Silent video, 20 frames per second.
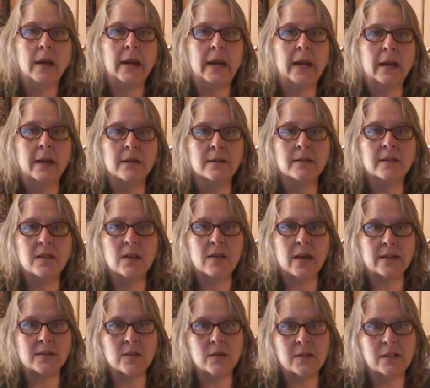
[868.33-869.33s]
And so
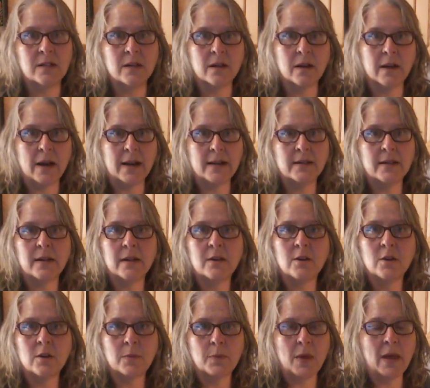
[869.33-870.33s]
that's always a good idea.
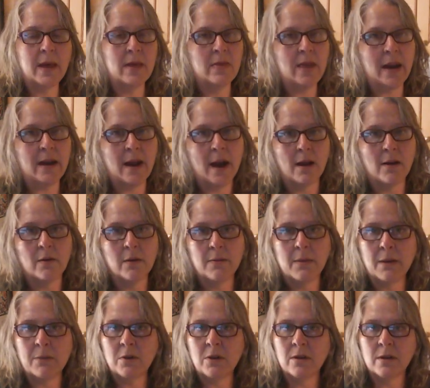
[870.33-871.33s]
You could plan that out.
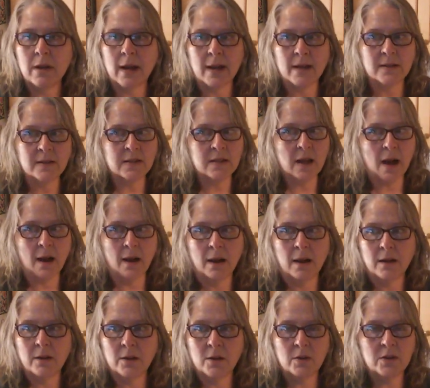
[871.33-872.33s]
Remember, you guys,
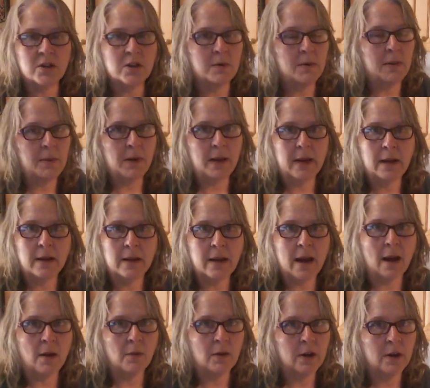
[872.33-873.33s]
you should be
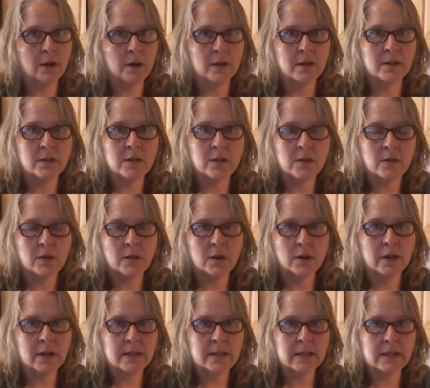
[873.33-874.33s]
planning out what you're going to do
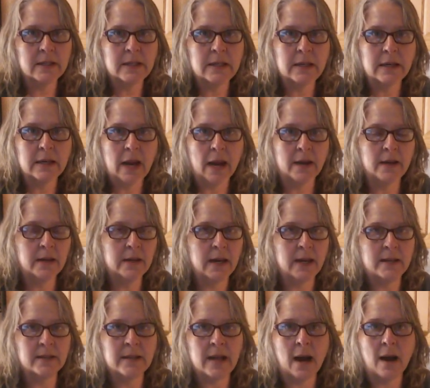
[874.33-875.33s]
30, 60, and 90
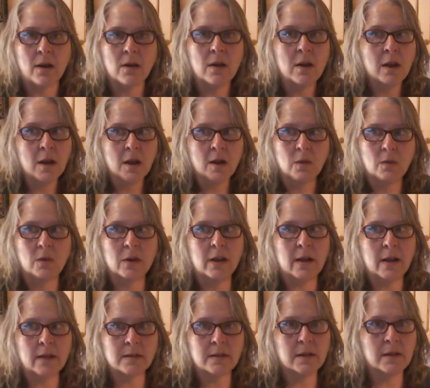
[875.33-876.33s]
days out. What are
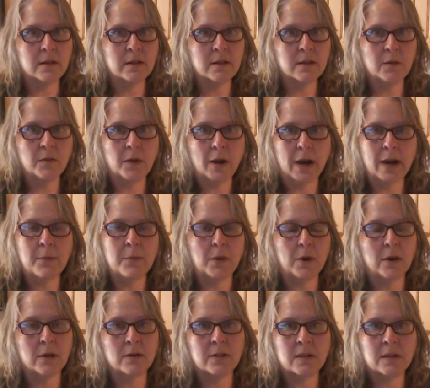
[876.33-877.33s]
you guys going to do for
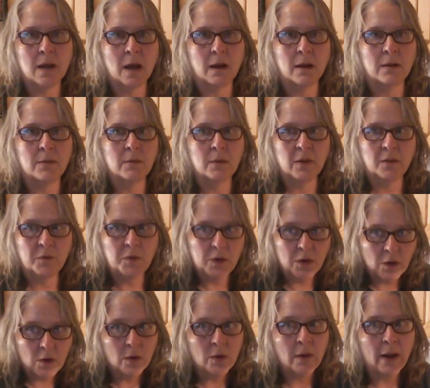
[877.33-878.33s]
April? If
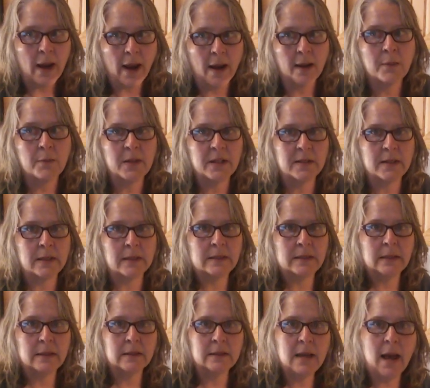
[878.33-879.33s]
you had a
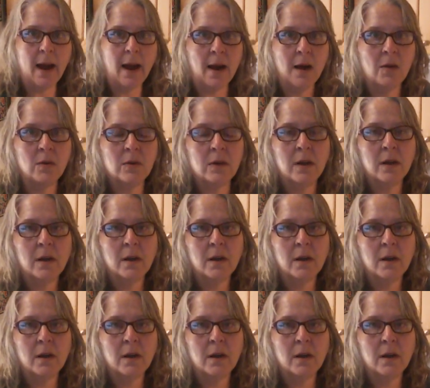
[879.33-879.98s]
business in town,